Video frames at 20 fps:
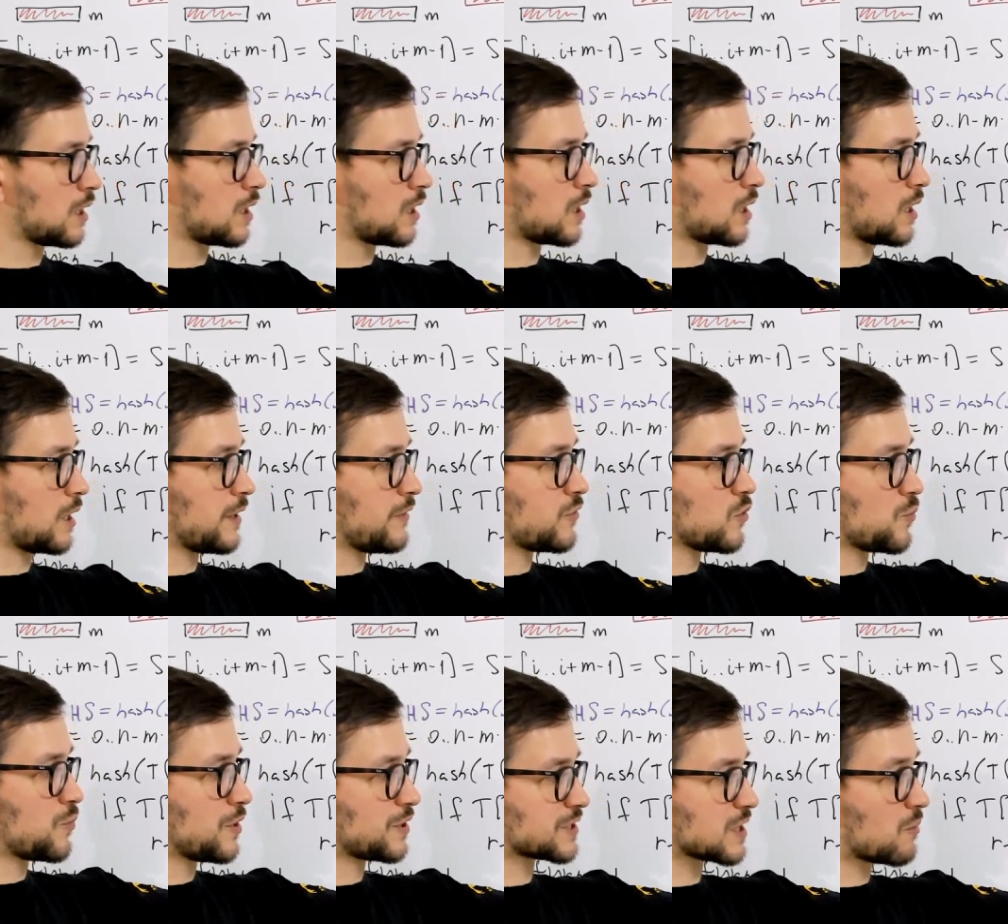If you
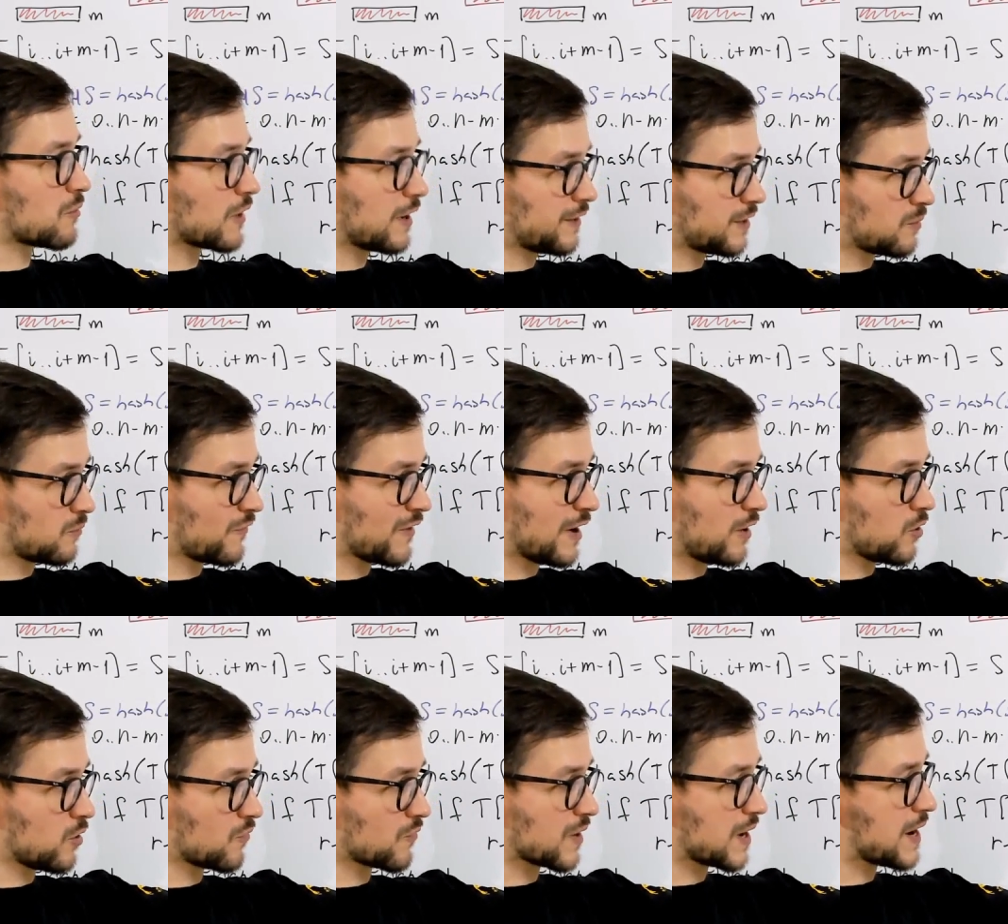pick some random
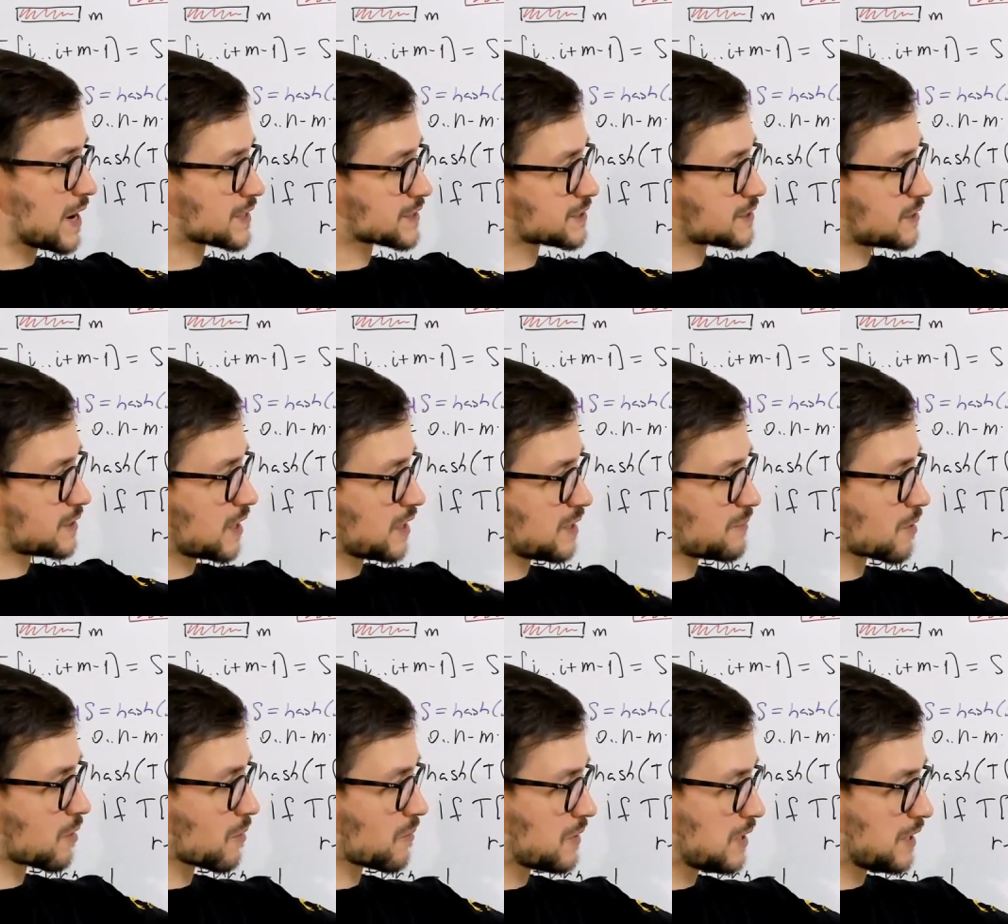value of x, then the
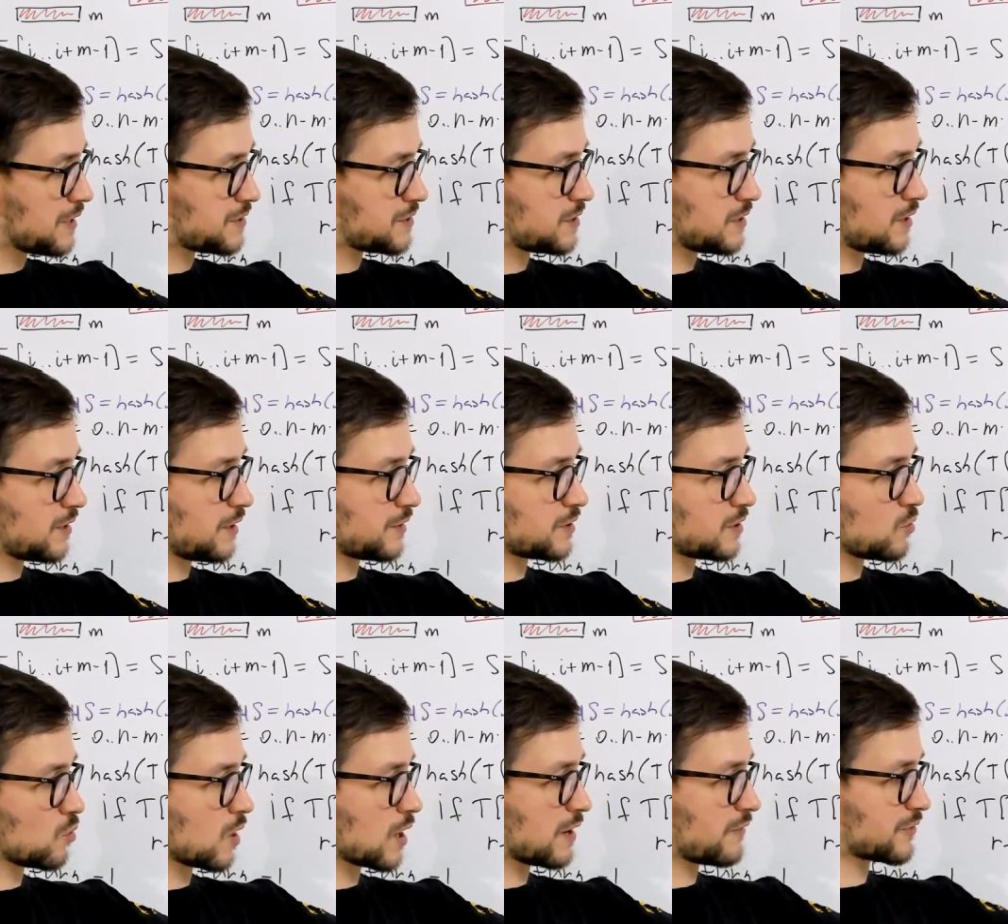probability that
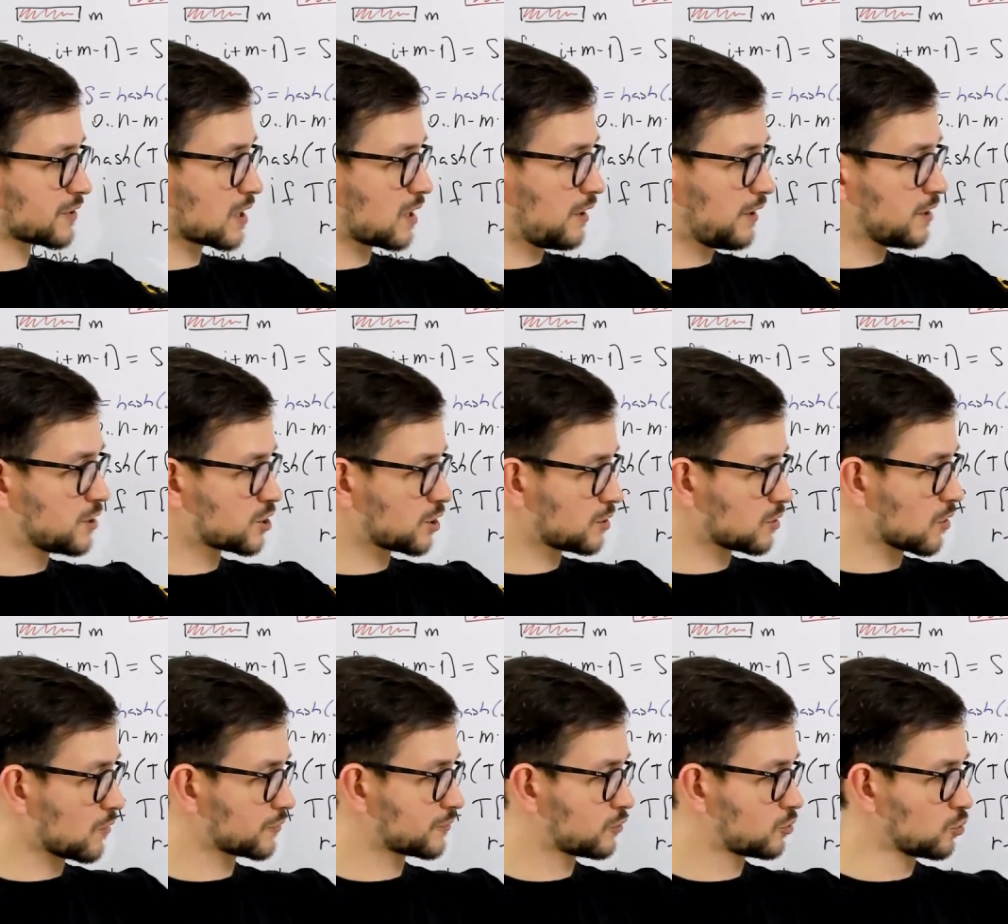you have collision
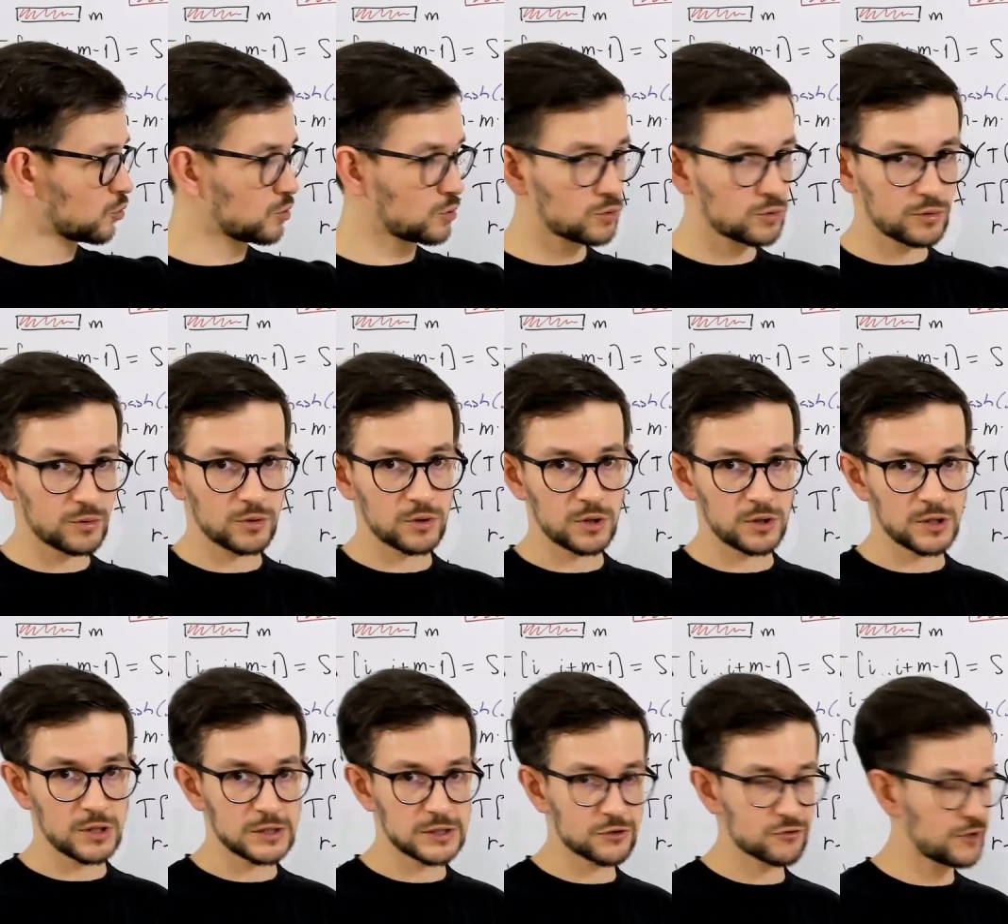of two
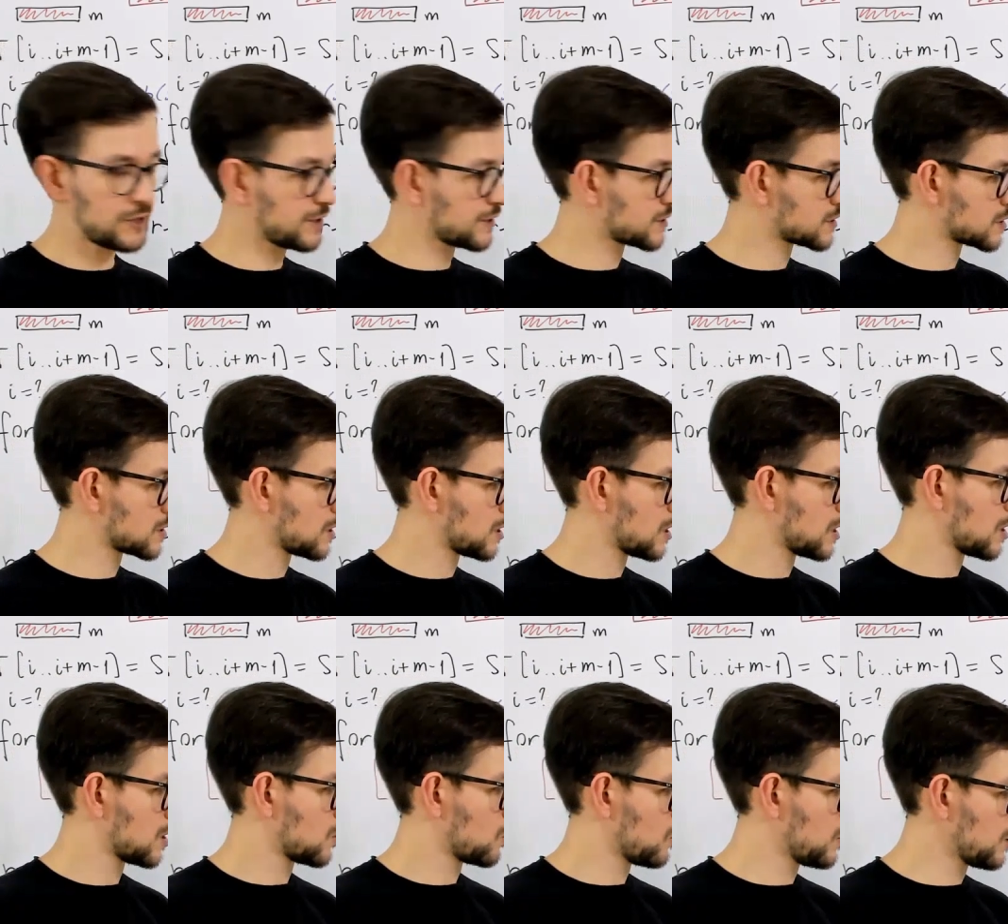strings
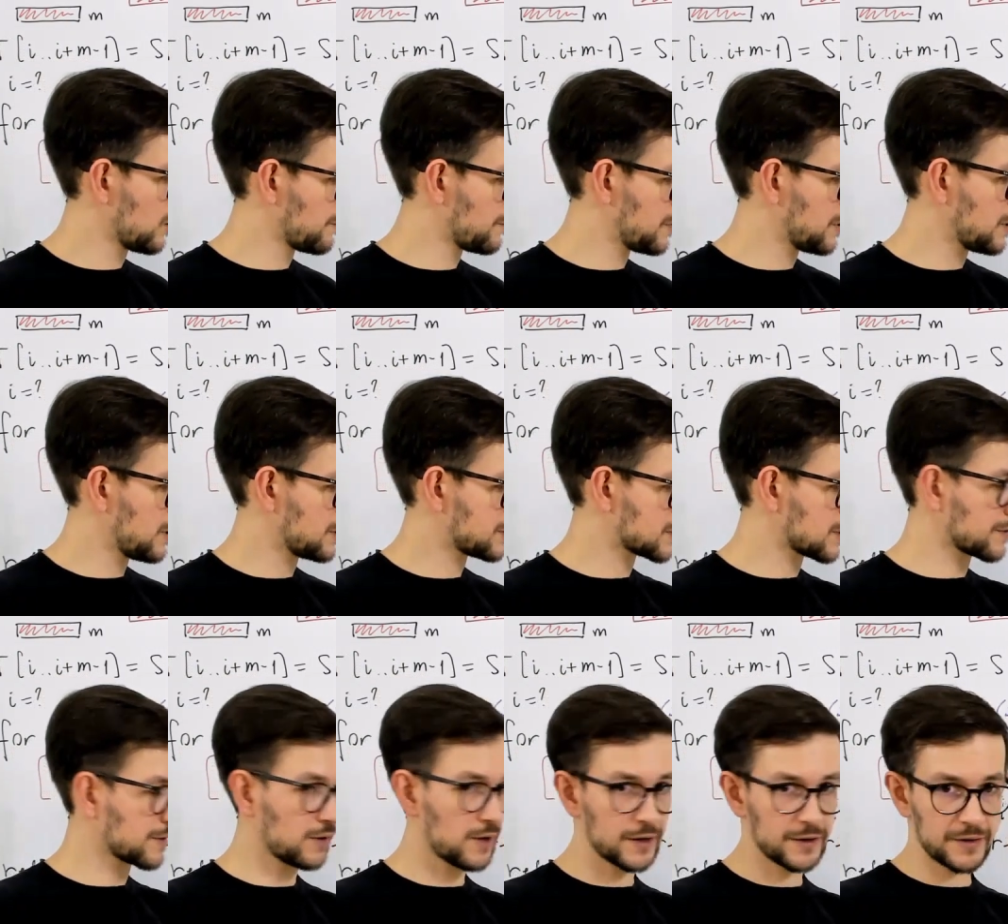will be
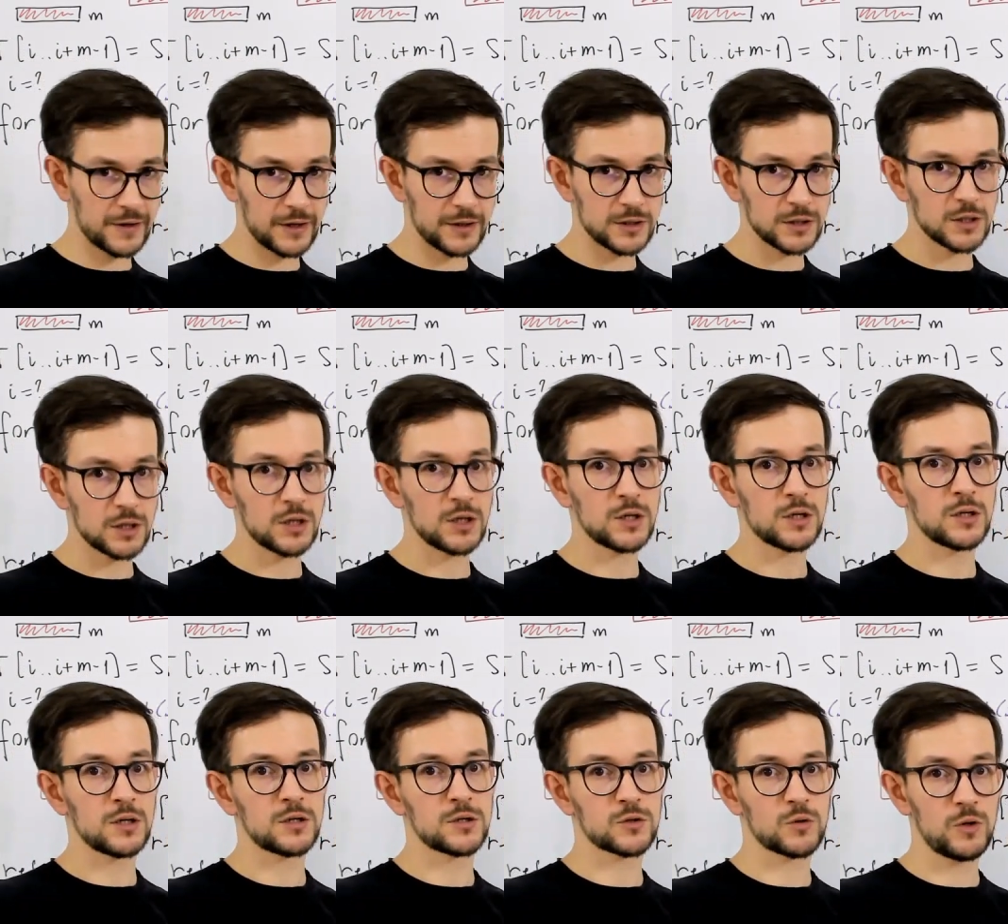something like that.
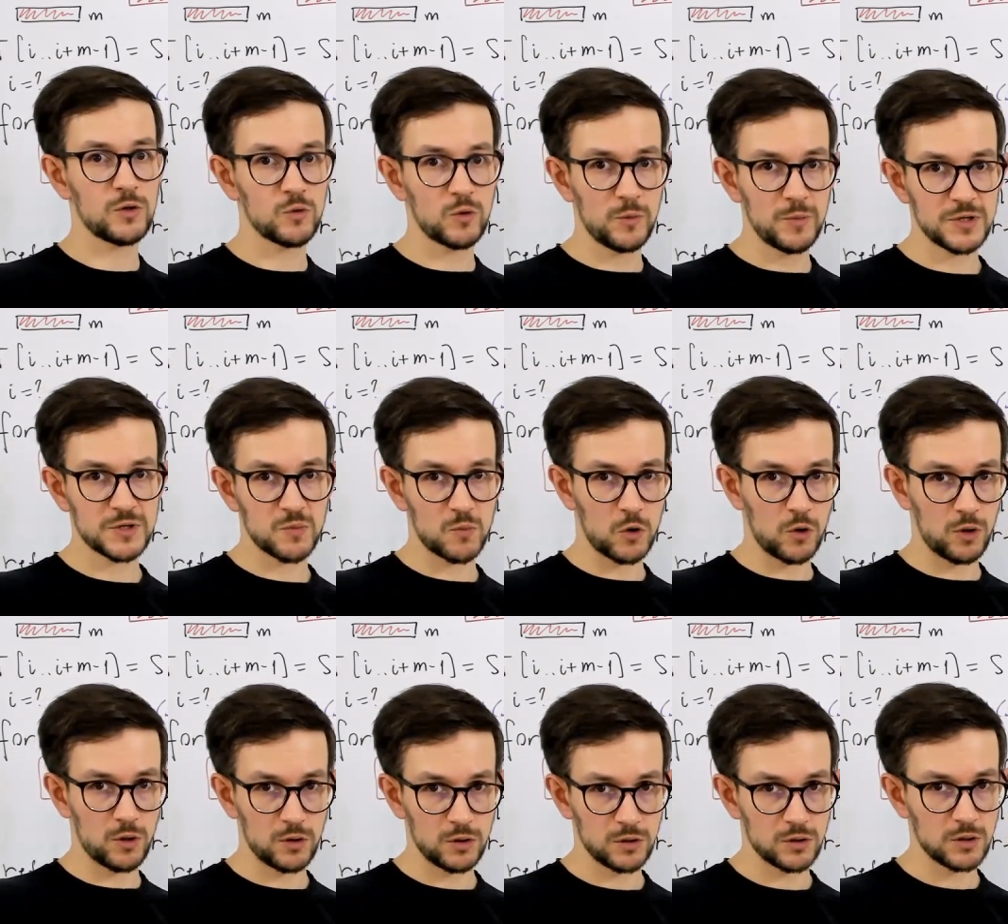So it will be small.